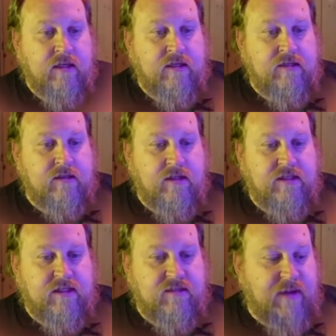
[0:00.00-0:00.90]
So
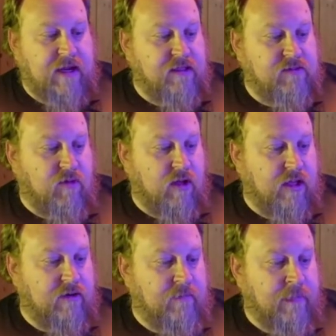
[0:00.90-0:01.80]
let's expand this wall
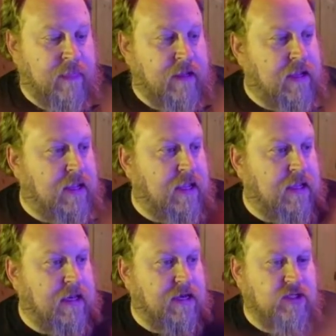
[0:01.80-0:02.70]
out.
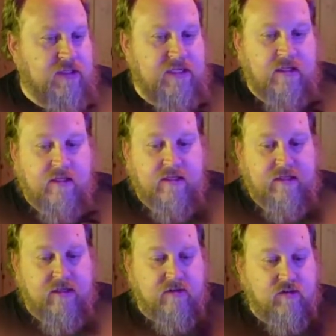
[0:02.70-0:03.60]
And actually, let's take a look at
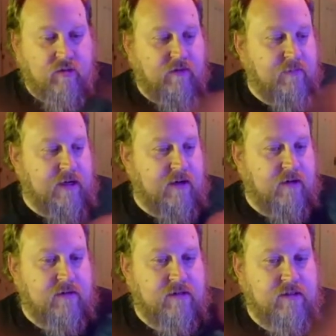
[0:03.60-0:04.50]
this other door frame
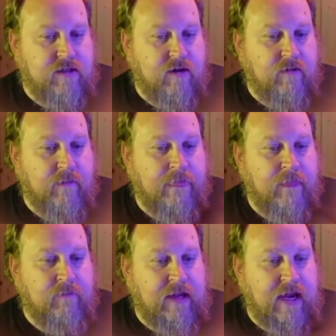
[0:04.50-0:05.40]
here. So
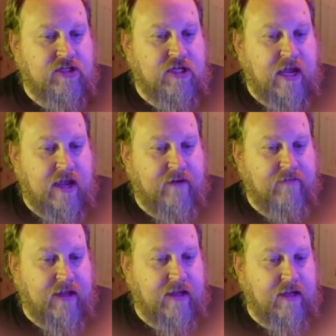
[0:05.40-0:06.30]
we actually have
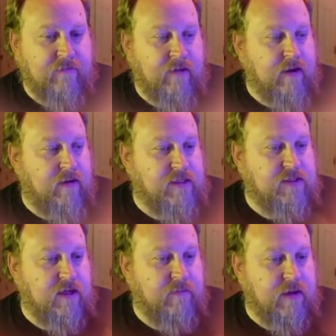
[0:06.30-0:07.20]
a
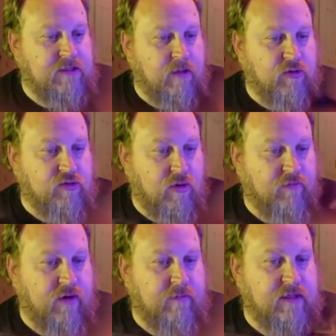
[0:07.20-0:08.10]
double door
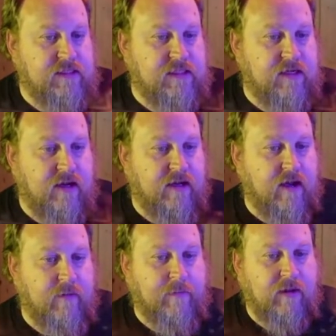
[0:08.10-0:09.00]
frame because these kind of
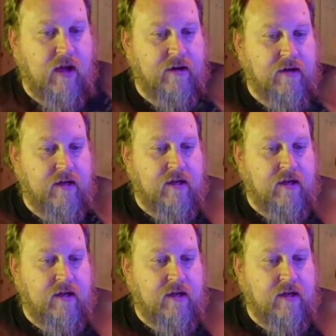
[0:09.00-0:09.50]
come up a lot.